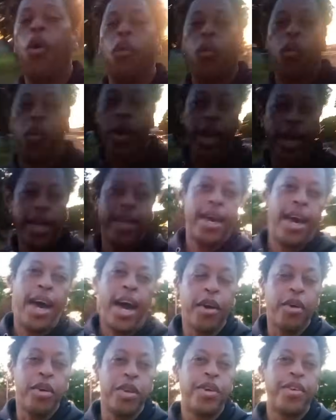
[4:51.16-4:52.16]
we
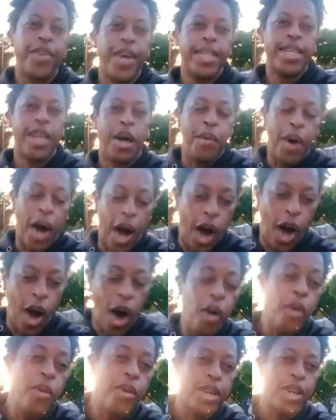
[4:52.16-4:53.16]
are going to create our
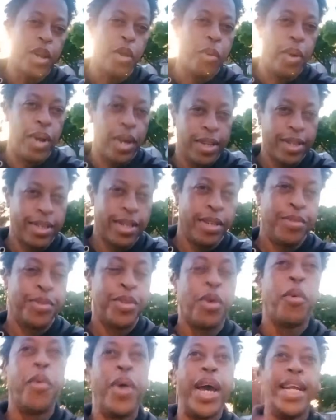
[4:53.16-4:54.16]
own little world
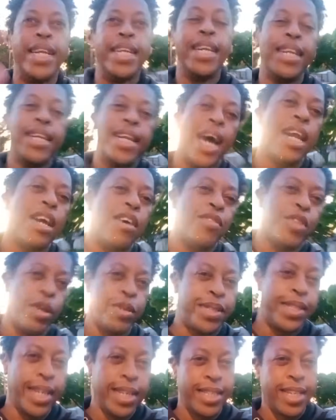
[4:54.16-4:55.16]
where none of
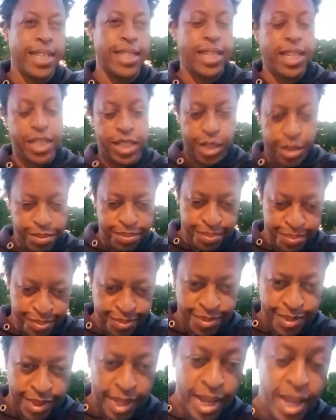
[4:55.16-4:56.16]
those things exist.
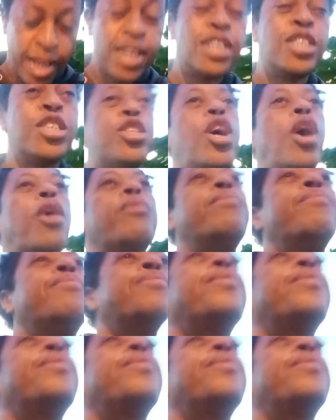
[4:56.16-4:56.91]
So